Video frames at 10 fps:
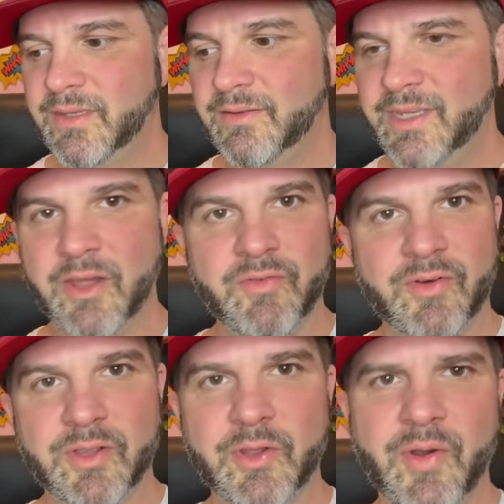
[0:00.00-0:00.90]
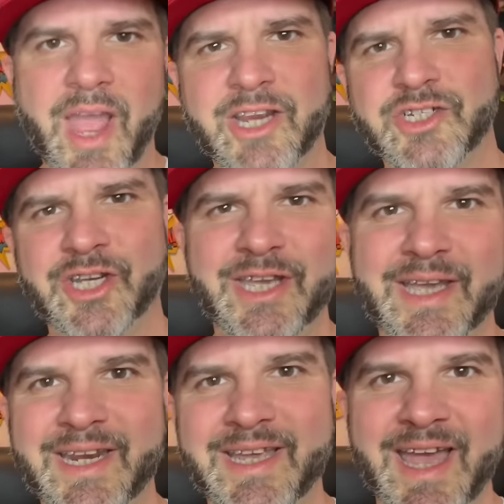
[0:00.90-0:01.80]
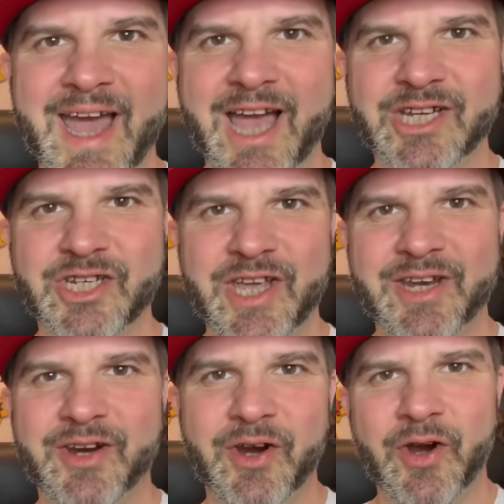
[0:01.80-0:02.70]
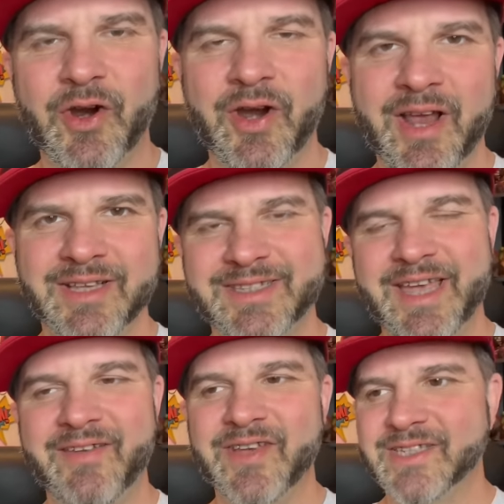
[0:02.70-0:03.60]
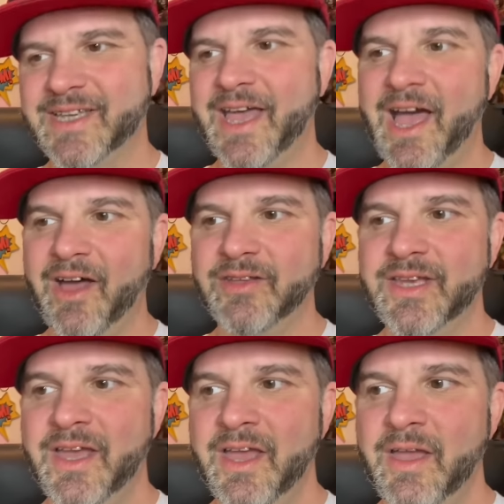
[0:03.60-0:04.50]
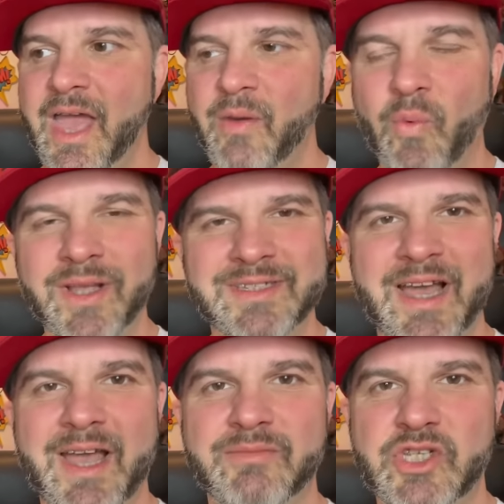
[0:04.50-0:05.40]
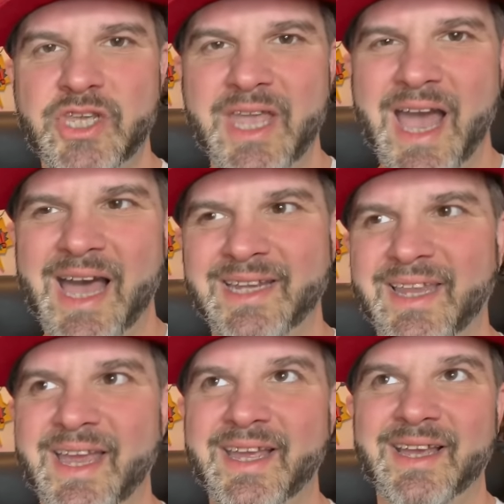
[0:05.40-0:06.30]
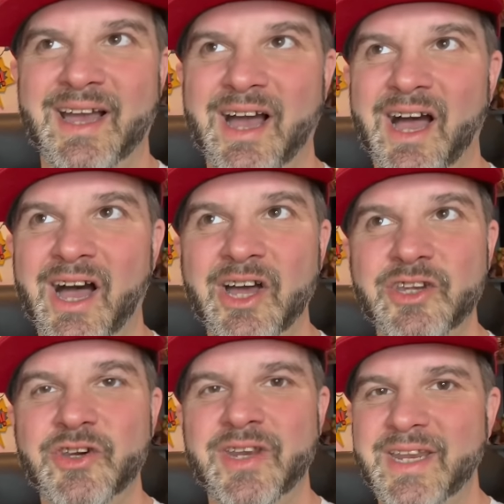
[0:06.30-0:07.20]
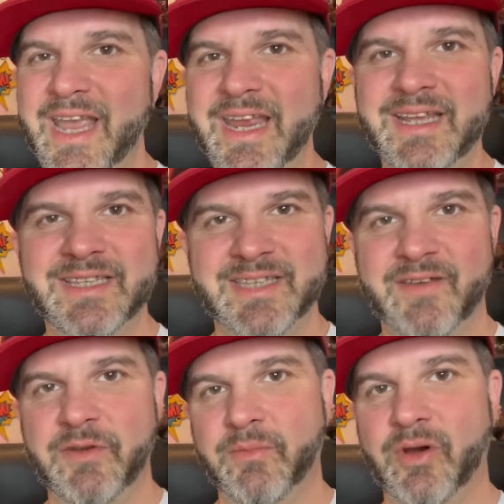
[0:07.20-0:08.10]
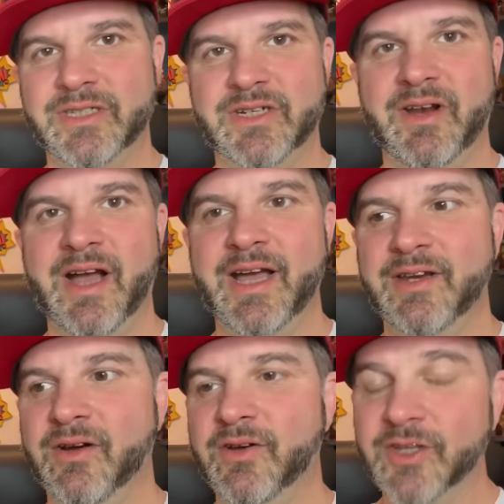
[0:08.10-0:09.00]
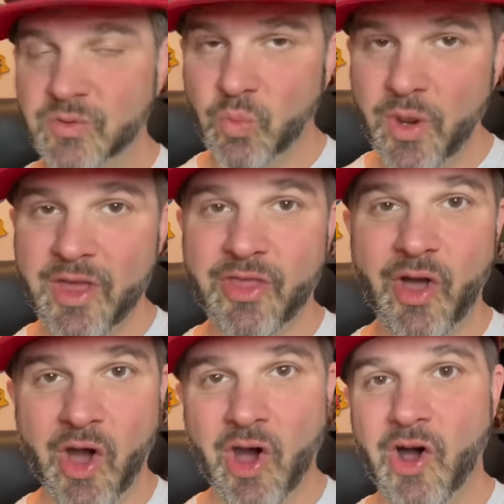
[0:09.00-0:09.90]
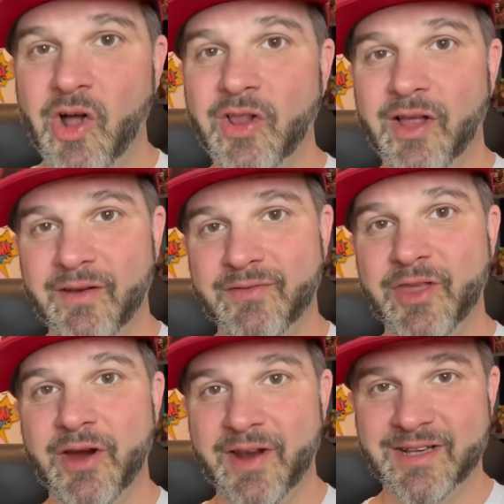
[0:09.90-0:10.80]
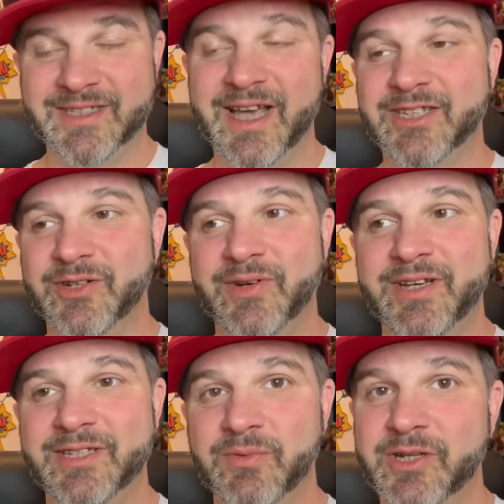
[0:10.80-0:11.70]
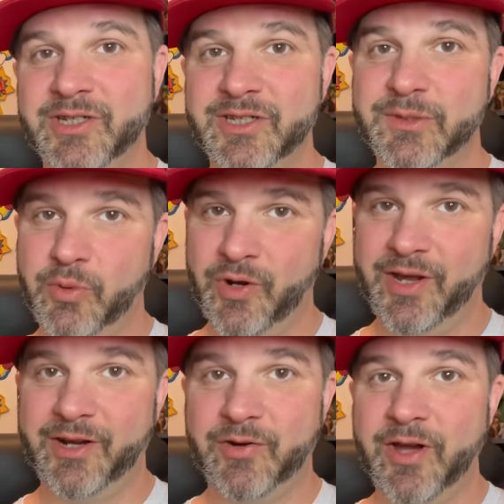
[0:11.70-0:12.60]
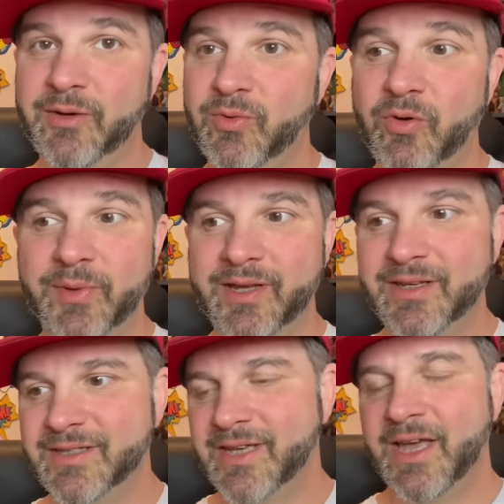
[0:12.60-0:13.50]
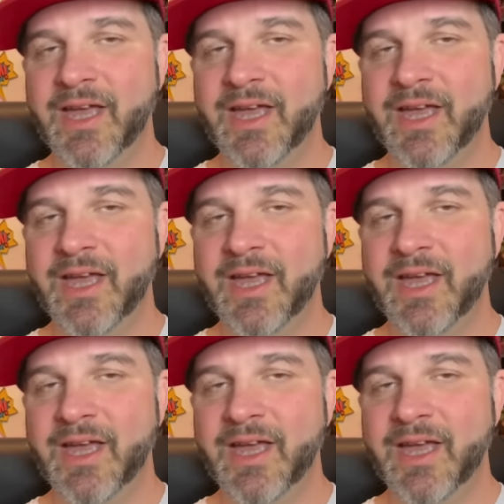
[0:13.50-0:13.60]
you know, for a little extra kiggity cash in her savings account. At one time, she had like 187 Monster High dolls with all of their accessories, which is pretty incredible because,